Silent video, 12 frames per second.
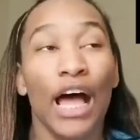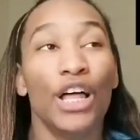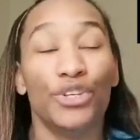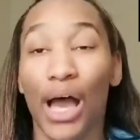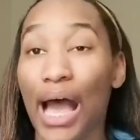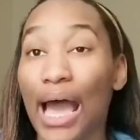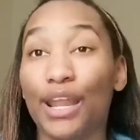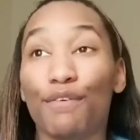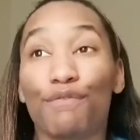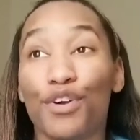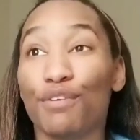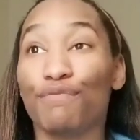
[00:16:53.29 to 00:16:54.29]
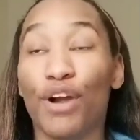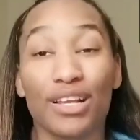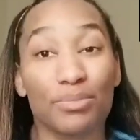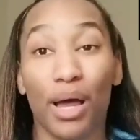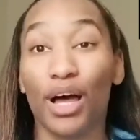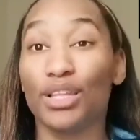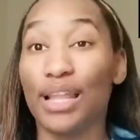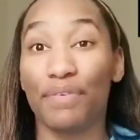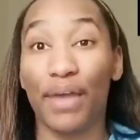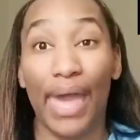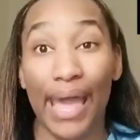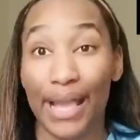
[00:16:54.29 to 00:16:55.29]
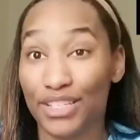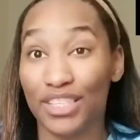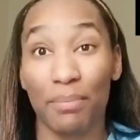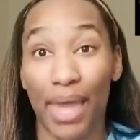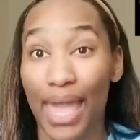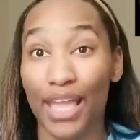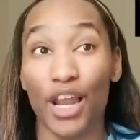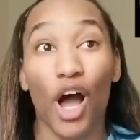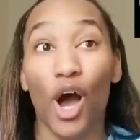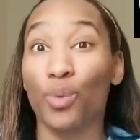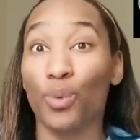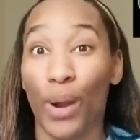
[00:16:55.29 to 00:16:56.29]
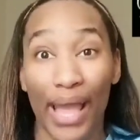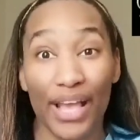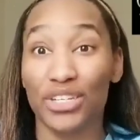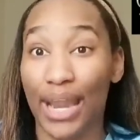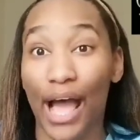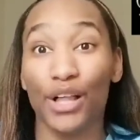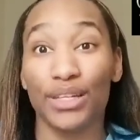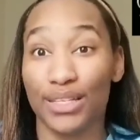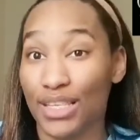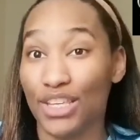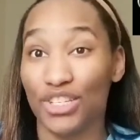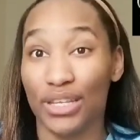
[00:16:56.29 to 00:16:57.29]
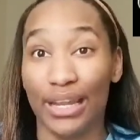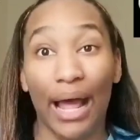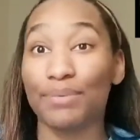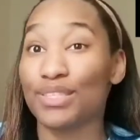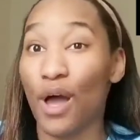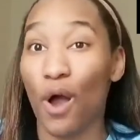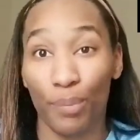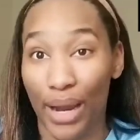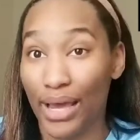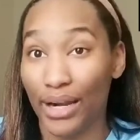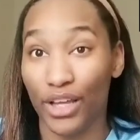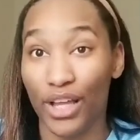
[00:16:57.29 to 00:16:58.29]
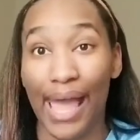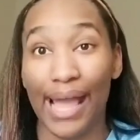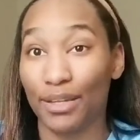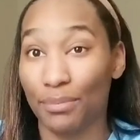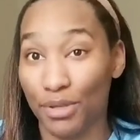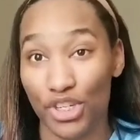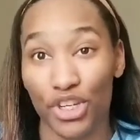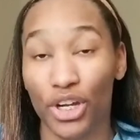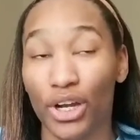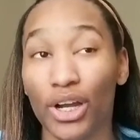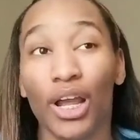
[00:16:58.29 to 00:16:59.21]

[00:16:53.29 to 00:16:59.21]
Donna, for the first time in her life, actually made a rational decision. And I'm so proud of her acting mature.